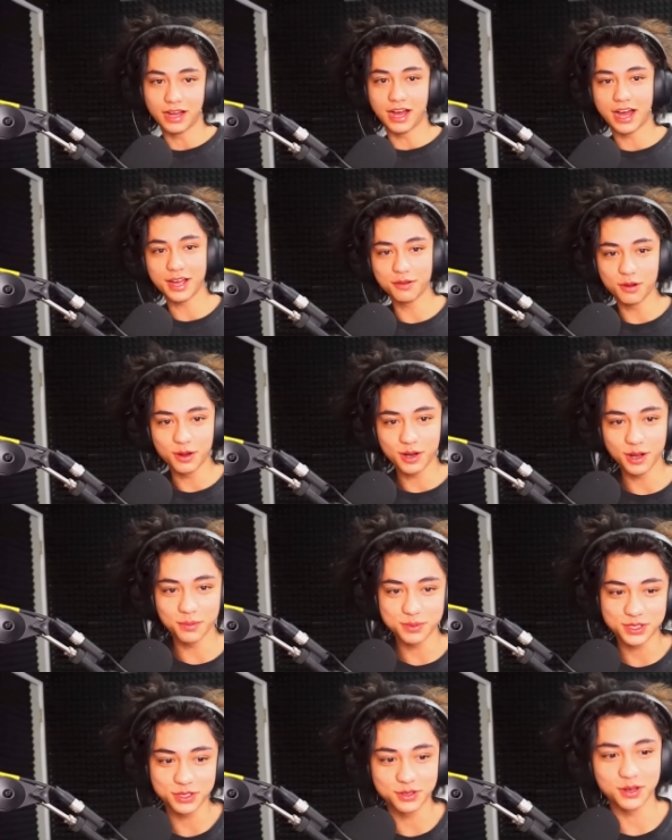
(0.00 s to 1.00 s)
I woke
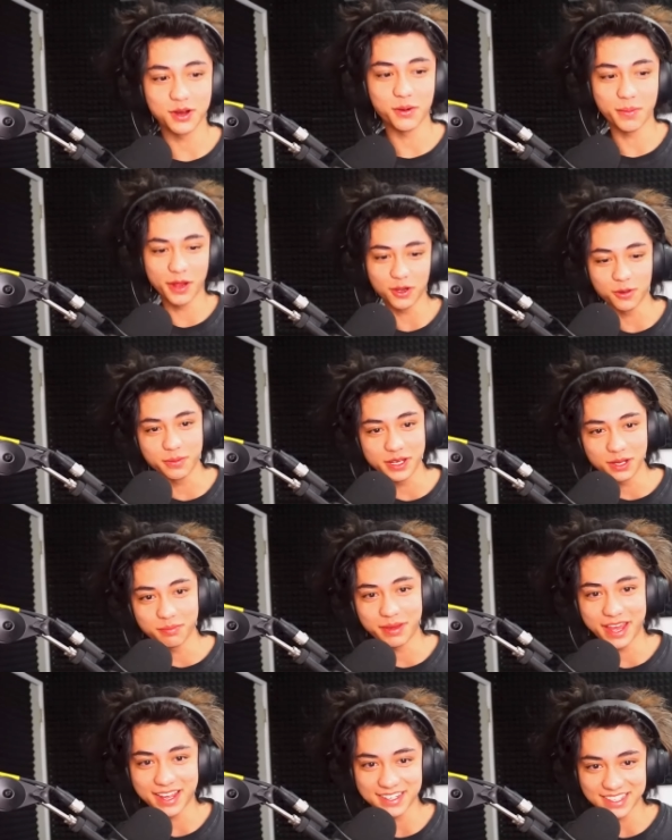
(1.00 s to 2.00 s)
up to Omegle being
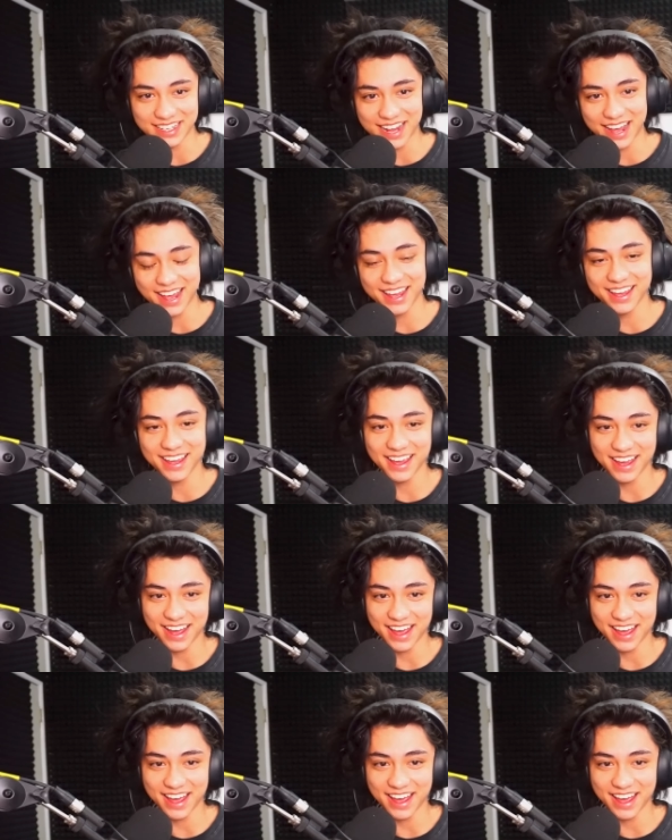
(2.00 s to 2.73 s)
banned today,